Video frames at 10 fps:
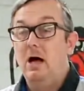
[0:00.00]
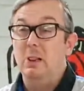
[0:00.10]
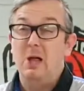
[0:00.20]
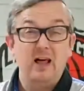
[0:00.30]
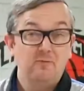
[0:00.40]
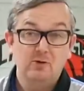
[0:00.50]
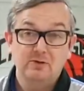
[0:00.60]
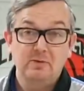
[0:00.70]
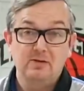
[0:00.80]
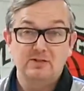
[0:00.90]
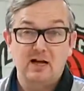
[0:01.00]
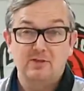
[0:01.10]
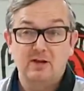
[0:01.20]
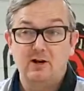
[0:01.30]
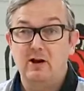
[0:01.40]
a lot of multimeters
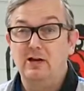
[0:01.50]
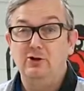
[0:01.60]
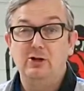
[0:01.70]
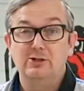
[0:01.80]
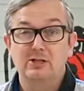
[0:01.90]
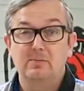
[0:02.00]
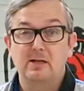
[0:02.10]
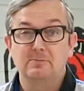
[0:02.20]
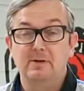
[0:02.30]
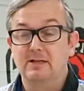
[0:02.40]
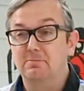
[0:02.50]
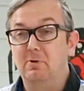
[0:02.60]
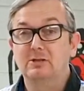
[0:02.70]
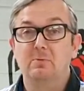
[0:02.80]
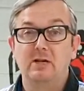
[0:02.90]
out there and you can just about spend as
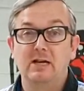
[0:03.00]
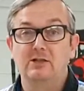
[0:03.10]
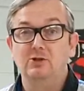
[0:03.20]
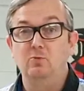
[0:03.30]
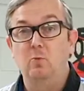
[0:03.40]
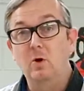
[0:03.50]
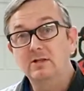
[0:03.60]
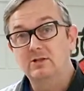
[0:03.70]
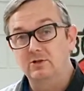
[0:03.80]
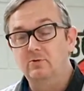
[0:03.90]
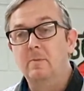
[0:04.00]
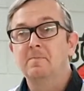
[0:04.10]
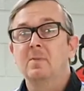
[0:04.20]
much money as you want to.